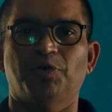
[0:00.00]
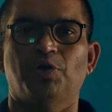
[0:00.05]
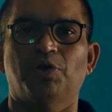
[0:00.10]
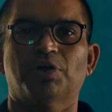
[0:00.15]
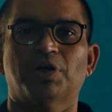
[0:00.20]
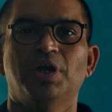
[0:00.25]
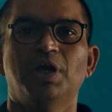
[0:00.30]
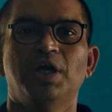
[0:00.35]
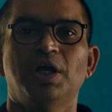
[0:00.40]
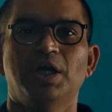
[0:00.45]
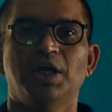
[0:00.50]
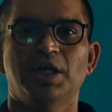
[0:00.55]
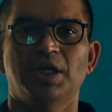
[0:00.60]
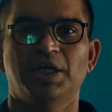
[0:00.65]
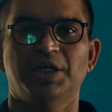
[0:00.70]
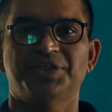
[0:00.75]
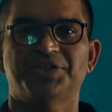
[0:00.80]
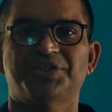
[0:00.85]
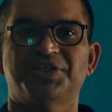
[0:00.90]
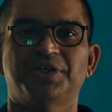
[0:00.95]
for
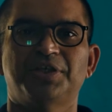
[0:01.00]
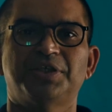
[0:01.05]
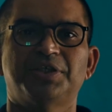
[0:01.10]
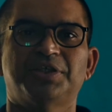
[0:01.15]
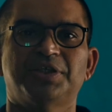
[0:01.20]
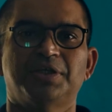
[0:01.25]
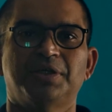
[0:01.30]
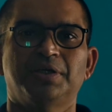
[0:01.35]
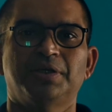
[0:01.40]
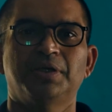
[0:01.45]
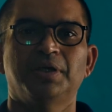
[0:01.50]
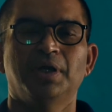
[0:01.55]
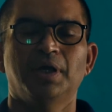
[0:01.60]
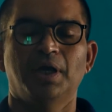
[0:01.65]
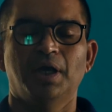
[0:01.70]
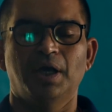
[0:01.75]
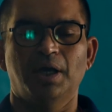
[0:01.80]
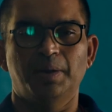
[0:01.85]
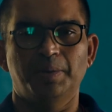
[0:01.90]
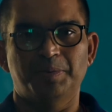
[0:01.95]
a certain
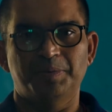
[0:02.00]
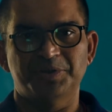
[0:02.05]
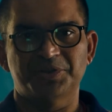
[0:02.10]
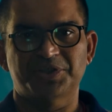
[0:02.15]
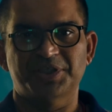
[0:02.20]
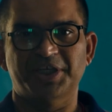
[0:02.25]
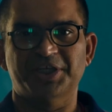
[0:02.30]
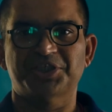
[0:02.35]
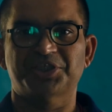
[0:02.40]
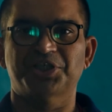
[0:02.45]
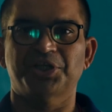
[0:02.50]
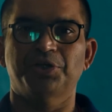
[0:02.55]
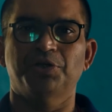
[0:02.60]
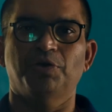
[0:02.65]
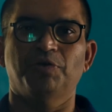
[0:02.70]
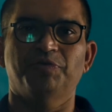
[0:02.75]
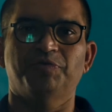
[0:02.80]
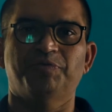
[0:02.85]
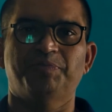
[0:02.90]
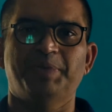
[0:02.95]
uh, section
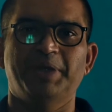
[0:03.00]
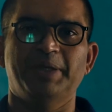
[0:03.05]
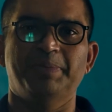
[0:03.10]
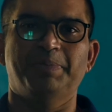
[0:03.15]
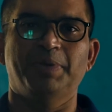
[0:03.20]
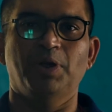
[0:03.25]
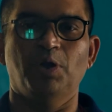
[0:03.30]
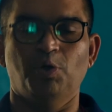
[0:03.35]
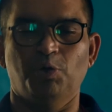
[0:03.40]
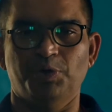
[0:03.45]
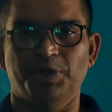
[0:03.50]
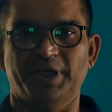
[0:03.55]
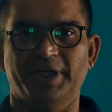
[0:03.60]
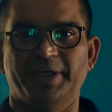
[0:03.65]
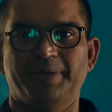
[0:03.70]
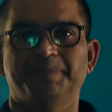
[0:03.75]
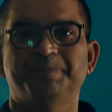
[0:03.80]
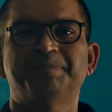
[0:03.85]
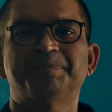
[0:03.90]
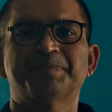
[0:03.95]
of people
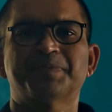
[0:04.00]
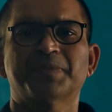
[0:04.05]
only.